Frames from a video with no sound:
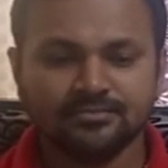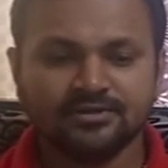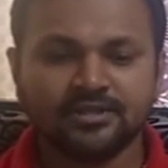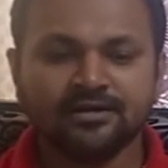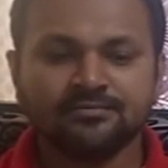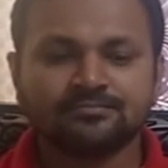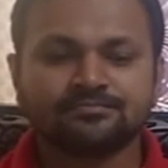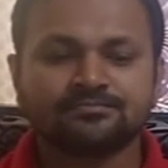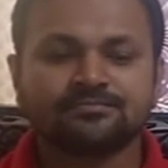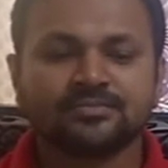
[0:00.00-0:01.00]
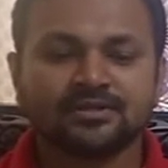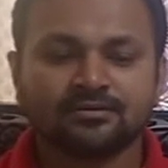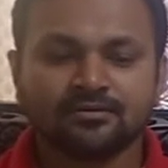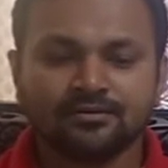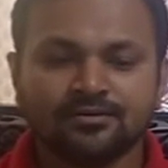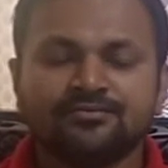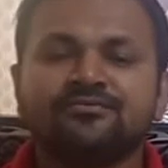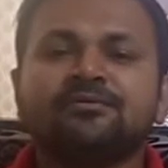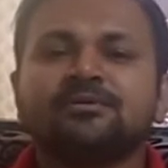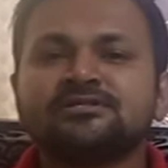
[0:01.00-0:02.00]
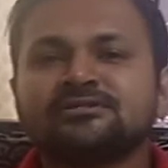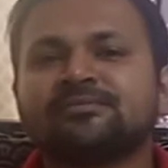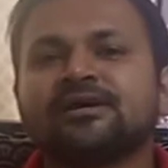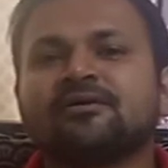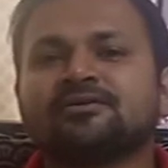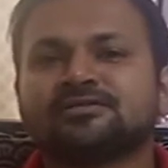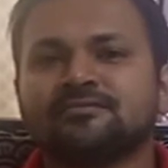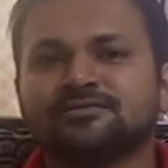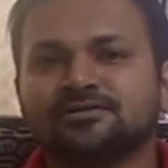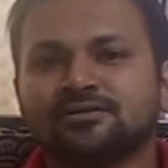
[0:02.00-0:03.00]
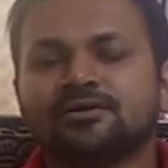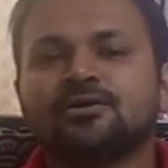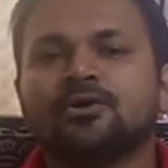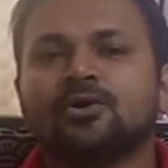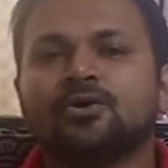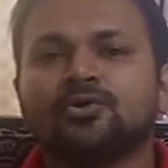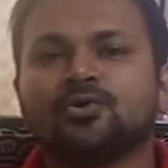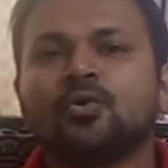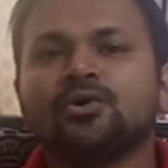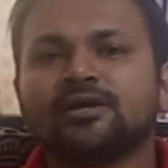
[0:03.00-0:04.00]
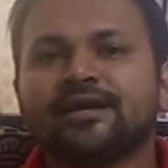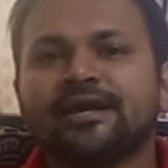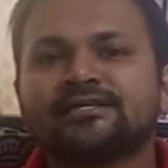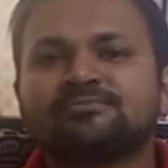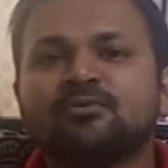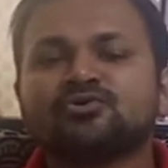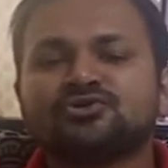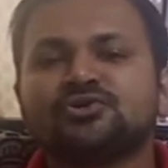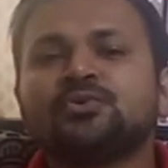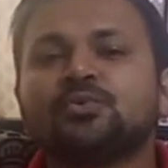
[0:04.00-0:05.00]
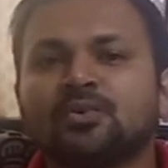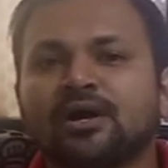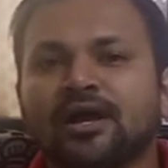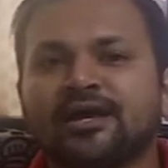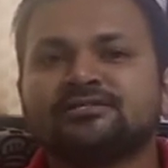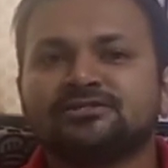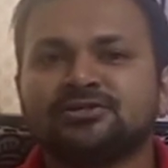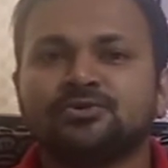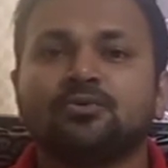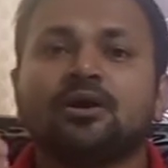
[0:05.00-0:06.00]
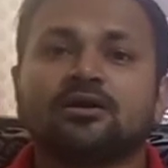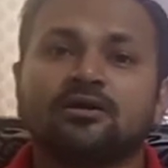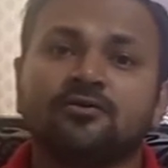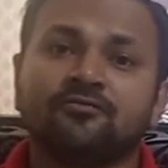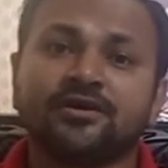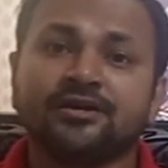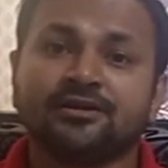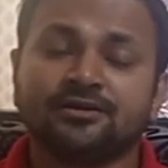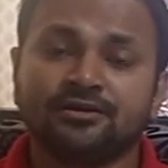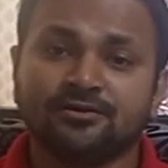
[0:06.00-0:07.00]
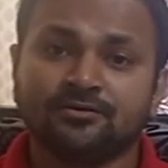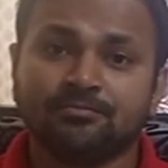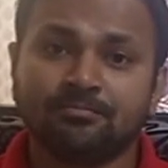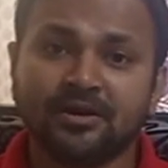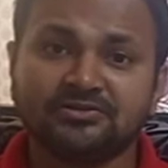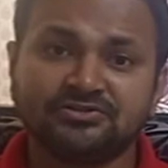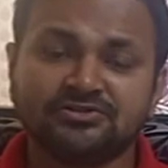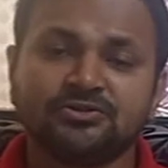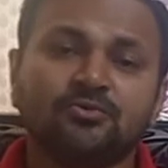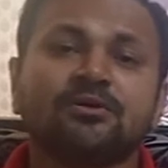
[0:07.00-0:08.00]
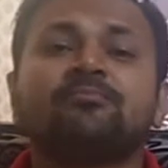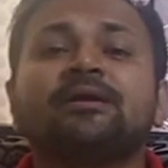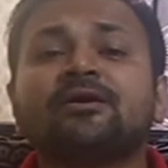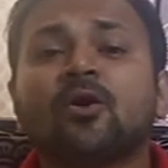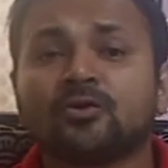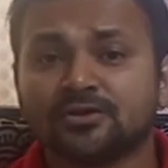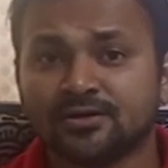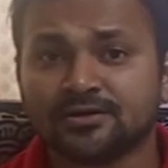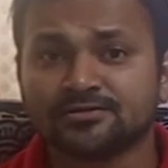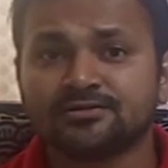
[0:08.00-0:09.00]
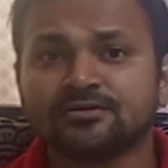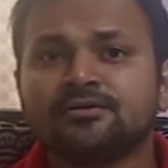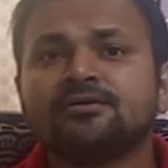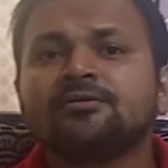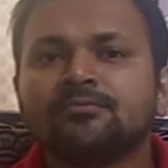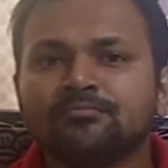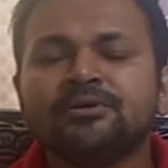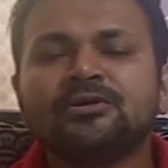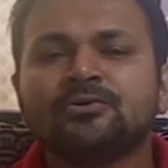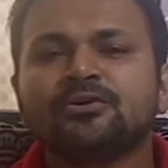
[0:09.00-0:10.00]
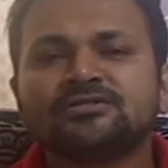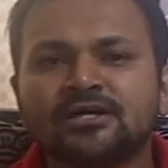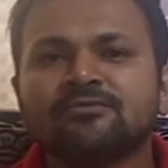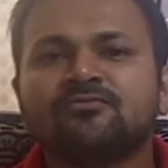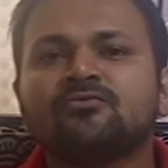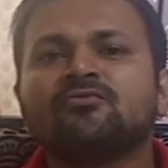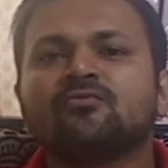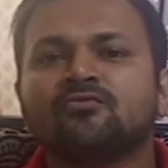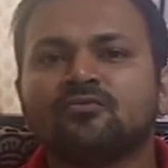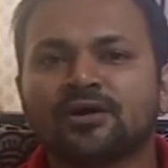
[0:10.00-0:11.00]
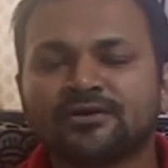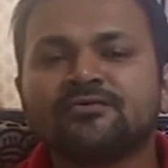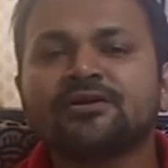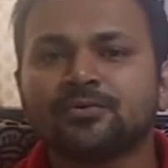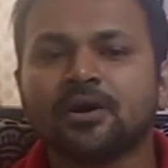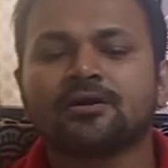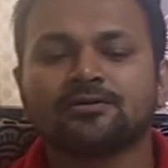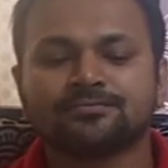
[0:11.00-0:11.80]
Then we must be ourselves. Don't expose you as you are a very best human being on the earth. Be yourself, whatever you are.